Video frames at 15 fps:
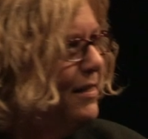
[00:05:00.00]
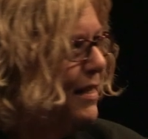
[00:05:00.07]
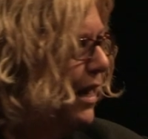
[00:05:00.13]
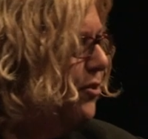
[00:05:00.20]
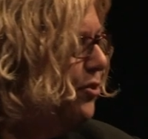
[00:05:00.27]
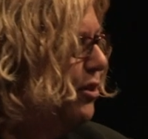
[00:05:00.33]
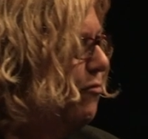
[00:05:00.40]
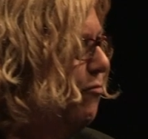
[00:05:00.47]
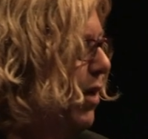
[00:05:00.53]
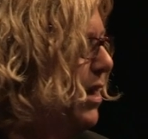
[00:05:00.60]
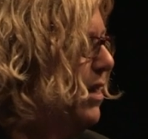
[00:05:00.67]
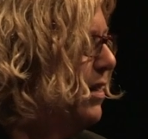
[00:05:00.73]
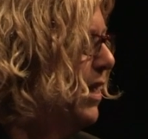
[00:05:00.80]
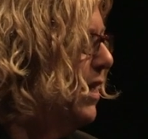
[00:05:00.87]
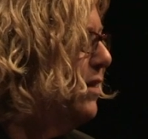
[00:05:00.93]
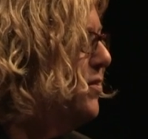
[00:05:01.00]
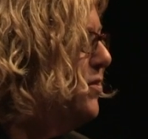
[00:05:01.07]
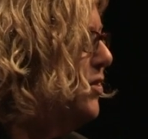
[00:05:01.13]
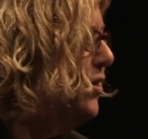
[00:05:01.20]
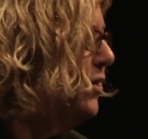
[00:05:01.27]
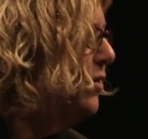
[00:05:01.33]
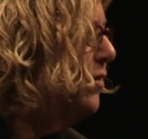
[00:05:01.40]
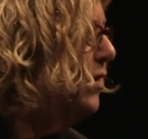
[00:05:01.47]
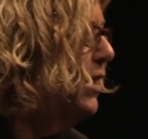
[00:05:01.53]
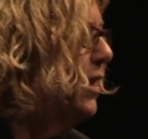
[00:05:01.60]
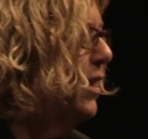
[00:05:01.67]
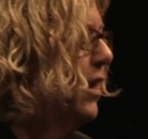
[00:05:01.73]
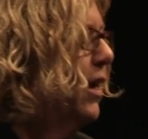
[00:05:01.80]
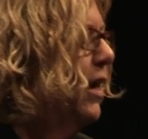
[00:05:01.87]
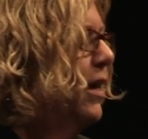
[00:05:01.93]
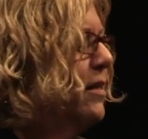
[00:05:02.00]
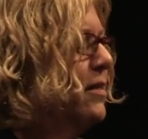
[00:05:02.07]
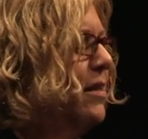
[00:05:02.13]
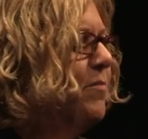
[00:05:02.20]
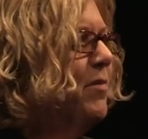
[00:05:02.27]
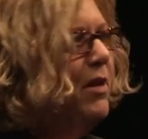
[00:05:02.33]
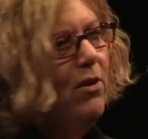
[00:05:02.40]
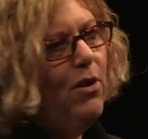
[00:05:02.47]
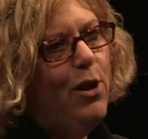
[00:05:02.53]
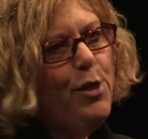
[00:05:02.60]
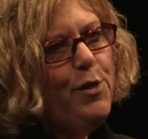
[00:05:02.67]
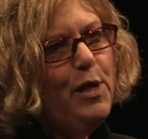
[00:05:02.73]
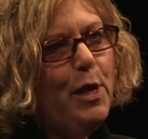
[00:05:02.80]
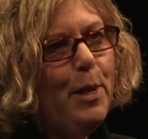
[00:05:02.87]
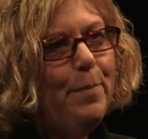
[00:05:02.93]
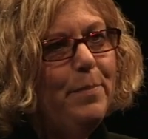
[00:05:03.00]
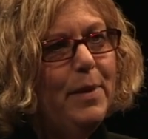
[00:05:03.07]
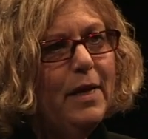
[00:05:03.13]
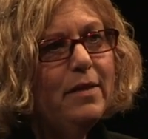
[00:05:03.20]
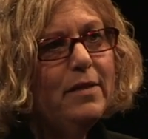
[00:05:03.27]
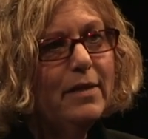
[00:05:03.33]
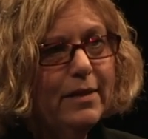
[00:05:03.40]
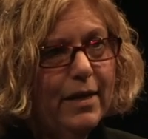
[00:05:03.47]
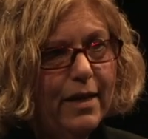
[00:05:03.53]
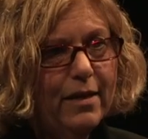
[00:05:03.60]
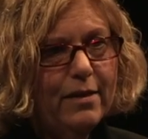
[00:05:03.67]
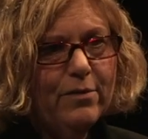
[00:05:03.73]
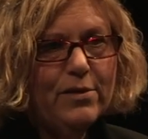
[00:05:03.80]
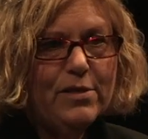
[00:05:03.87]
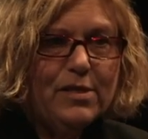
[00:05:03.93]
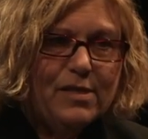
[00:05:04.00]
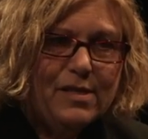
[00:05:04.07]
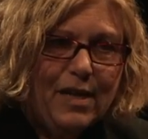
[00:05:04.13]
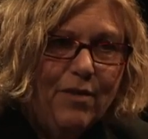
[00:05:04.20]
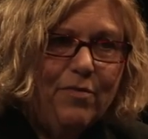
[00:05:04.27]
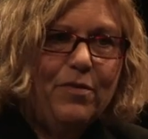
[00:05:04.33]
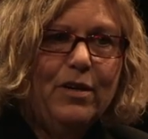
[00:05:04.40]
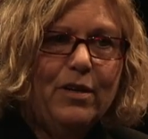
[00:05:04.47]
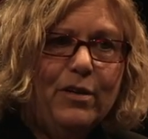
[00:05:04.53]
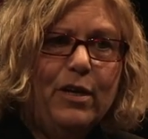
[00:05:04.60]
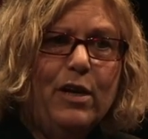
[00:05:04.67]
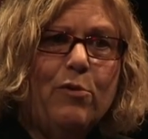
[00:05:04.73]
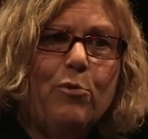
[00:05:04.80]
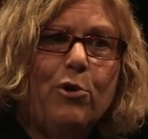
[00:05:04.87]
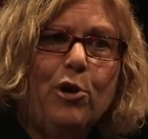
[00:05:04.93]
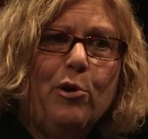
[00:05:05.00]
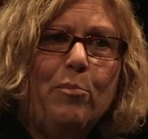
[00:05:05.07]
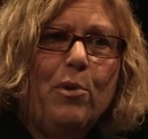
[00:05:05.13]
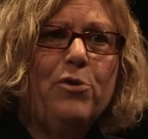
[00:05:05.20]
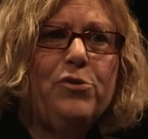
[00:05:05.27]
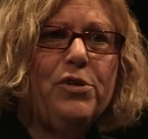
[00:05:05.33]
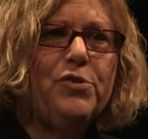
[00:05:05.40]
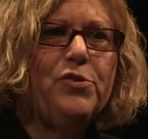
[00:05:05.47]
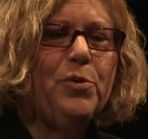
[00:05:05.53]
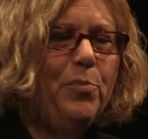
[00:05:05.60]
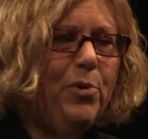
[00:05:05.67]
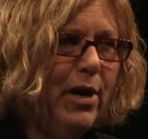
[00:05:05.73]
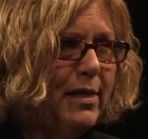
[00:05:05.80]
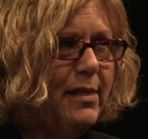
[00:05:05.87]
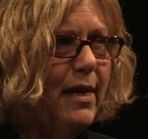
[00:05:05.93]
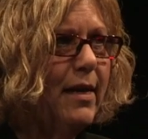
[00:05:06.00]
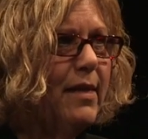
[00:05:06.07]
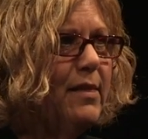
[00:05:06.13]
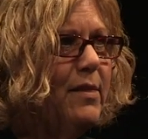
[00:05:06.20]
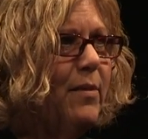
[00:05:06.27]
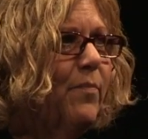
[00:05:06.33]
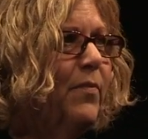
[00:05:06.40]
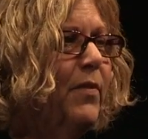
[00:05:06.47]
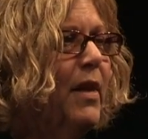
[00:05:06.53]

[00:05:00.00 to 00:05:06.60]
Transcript: It's actually right next to something called the amygdala, which is definitely where emotions are processed.